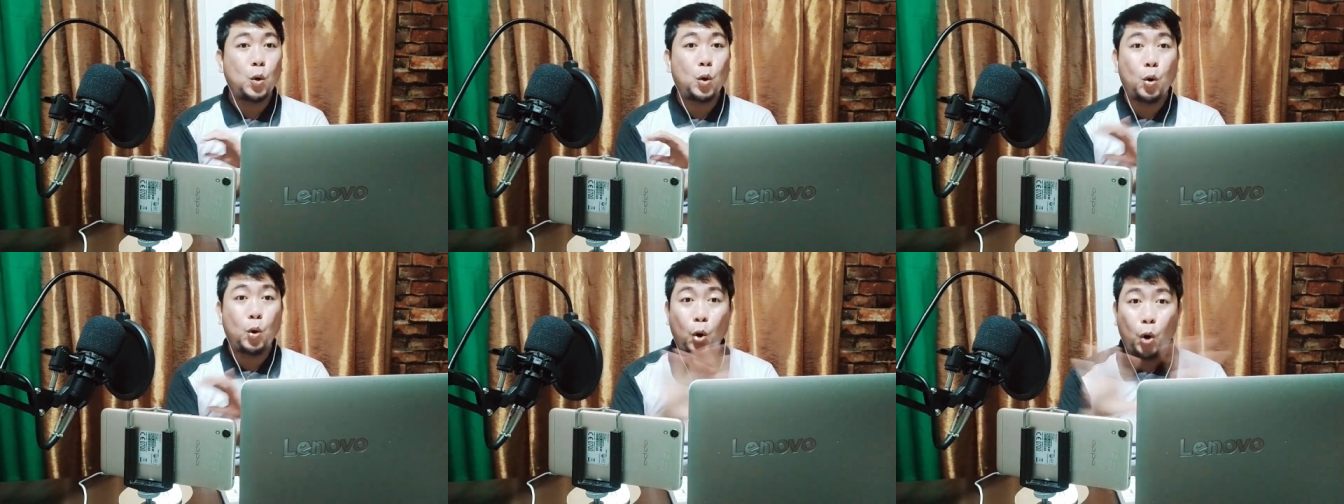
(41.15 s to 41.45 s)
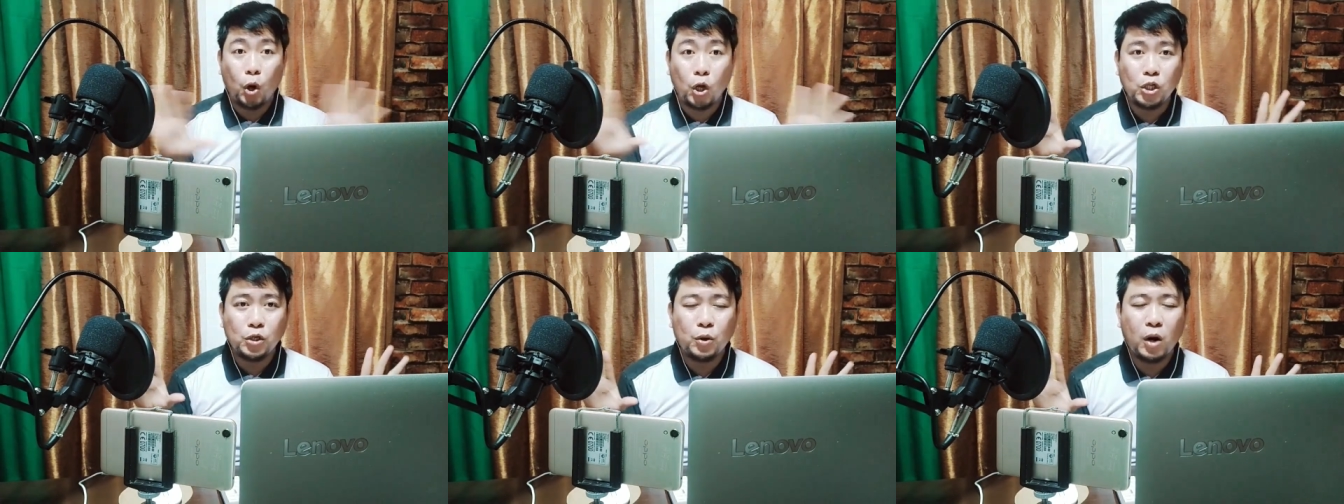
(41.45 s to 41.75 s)

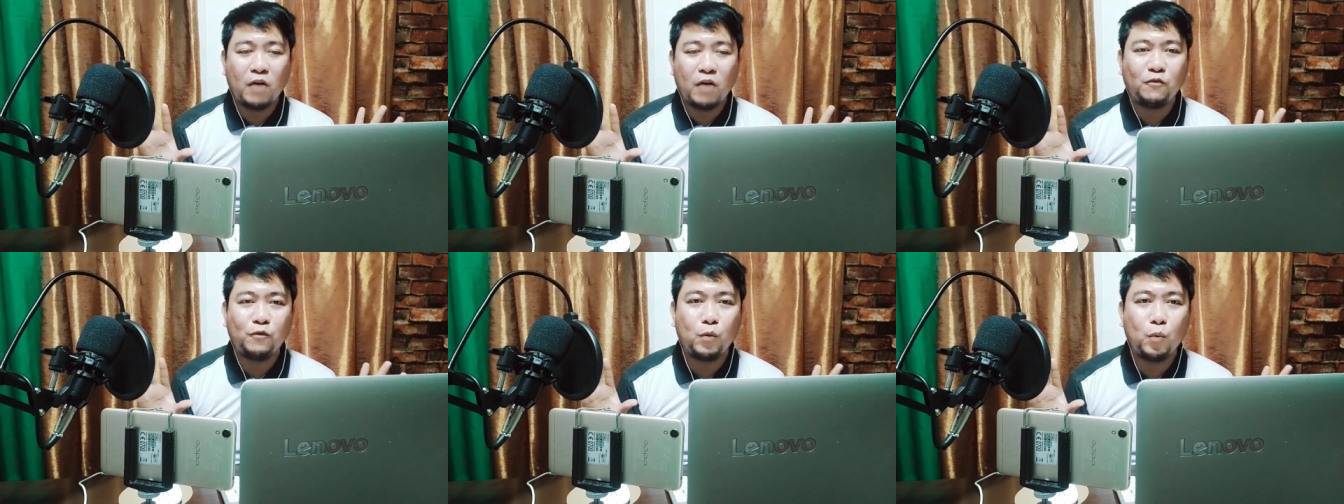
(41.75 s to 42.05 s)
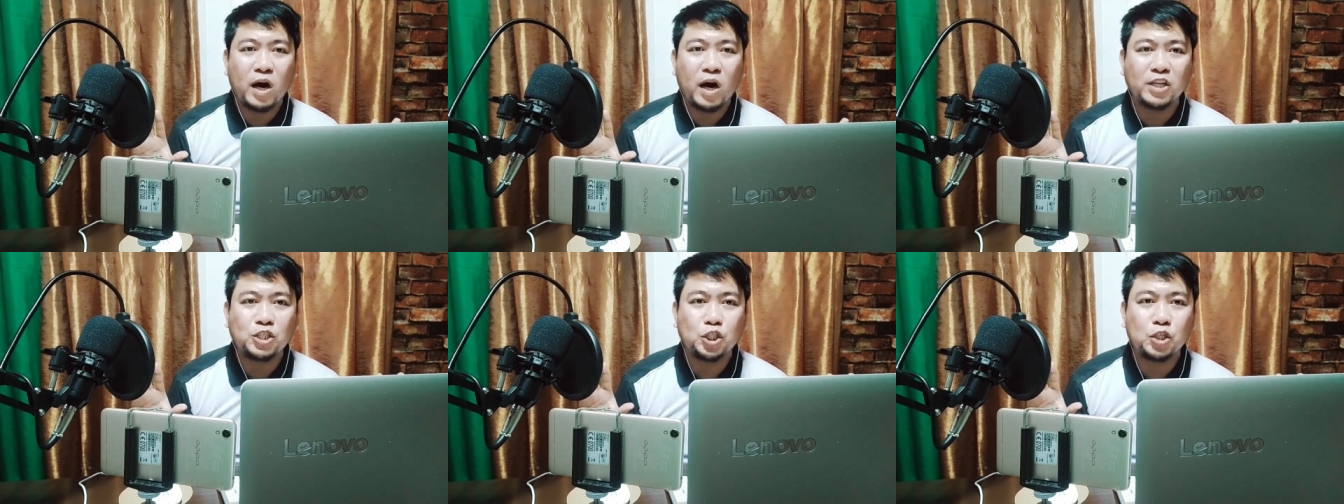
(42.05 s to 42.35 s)
all who have
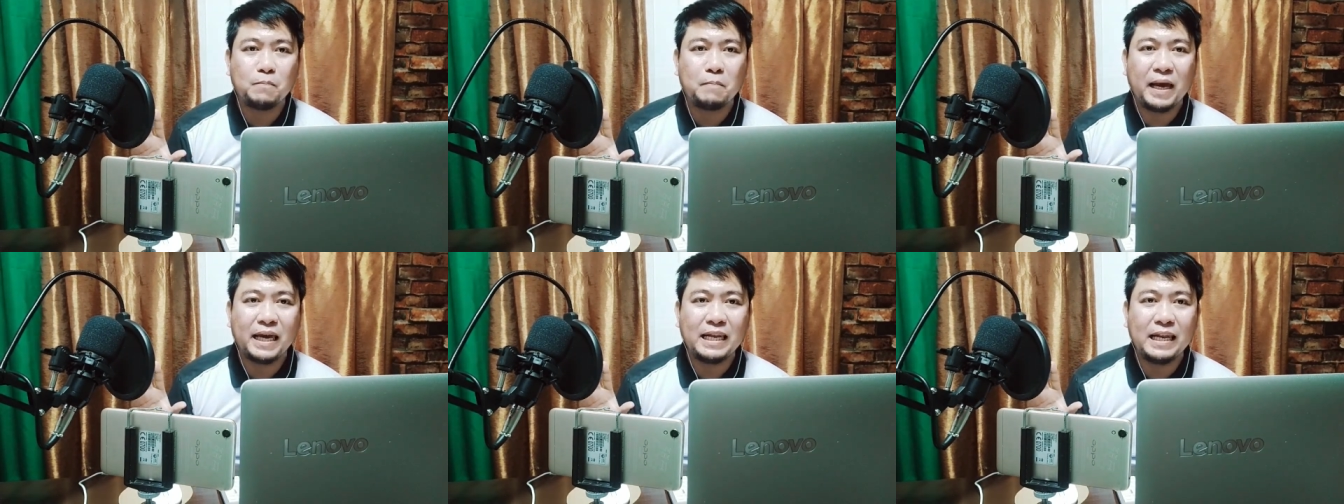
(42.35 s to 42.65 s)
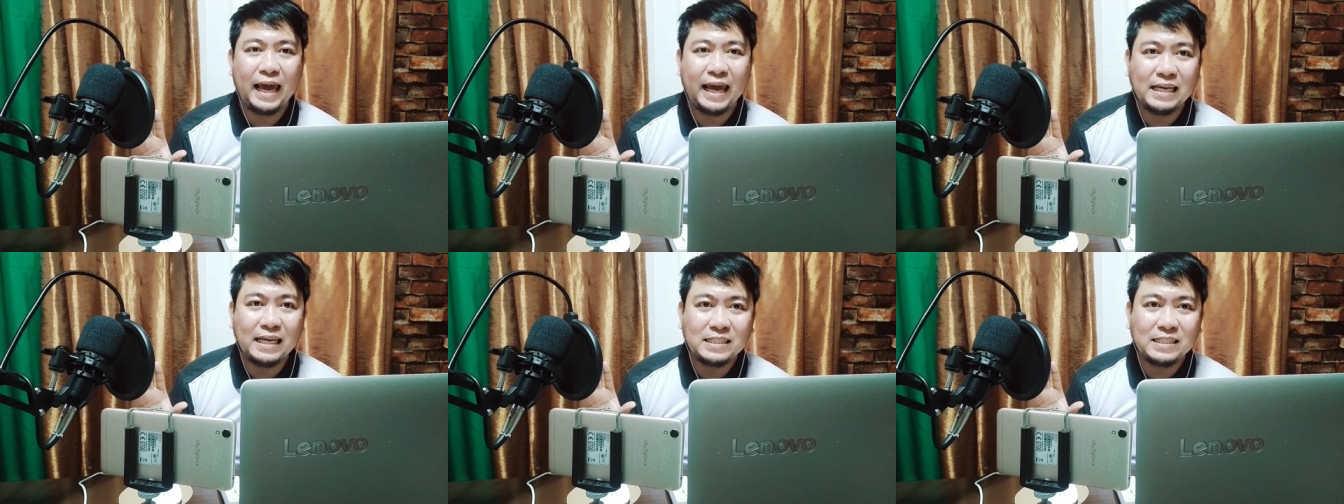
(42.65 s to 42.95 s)
watched my
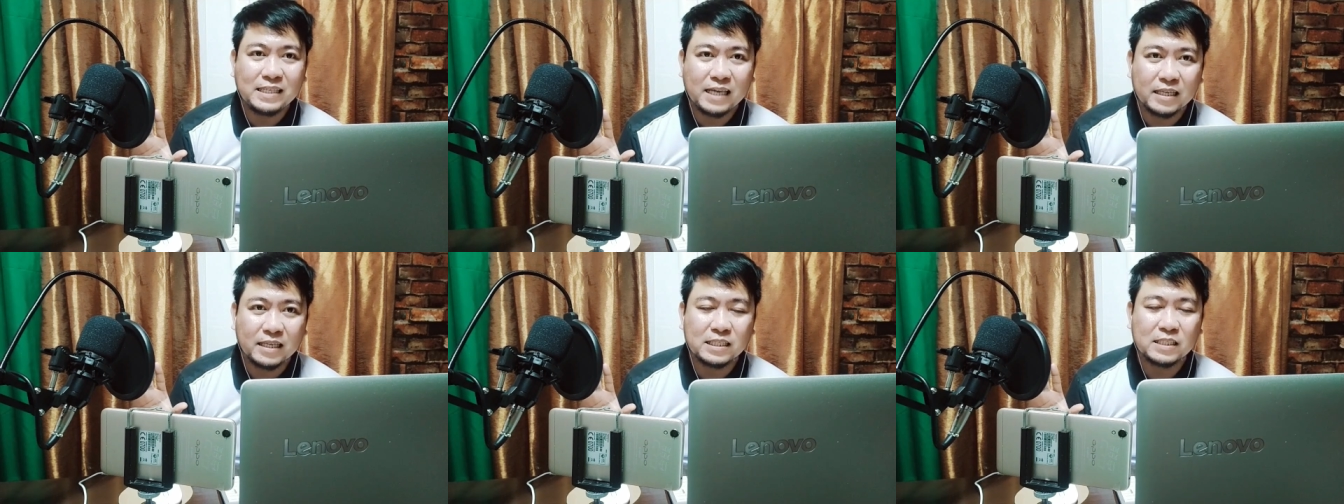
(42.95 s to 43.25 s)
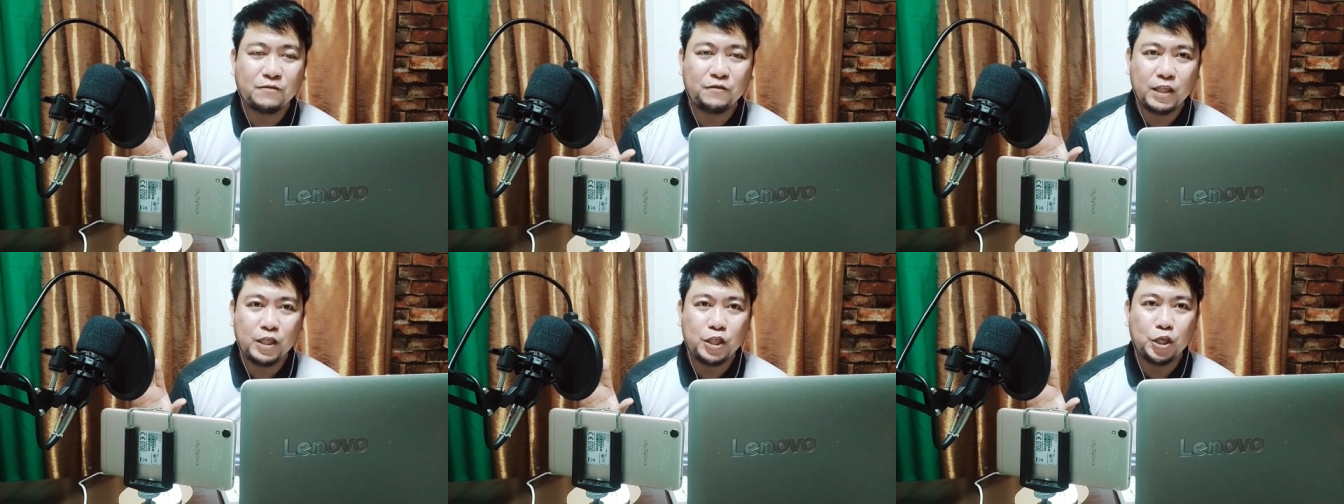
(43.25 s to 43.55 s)

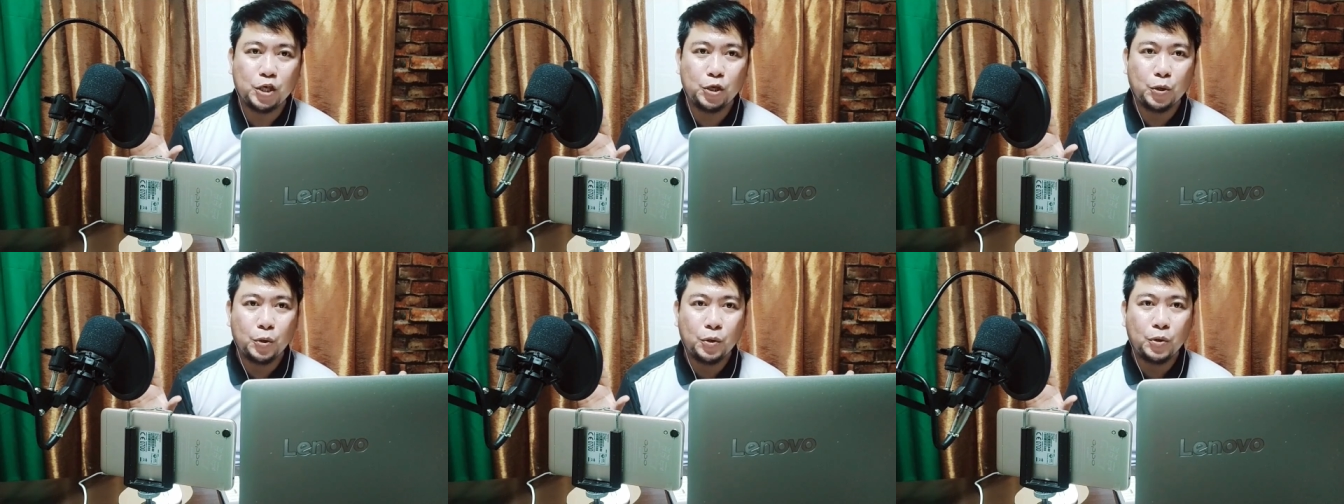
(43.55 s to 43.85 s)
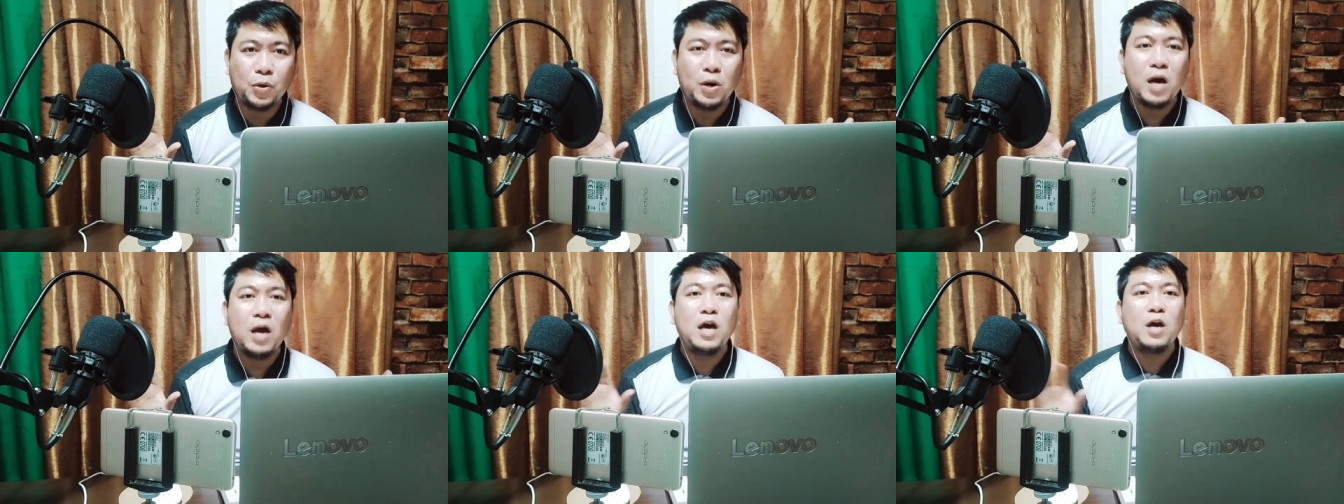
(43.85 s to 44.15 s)
latest video,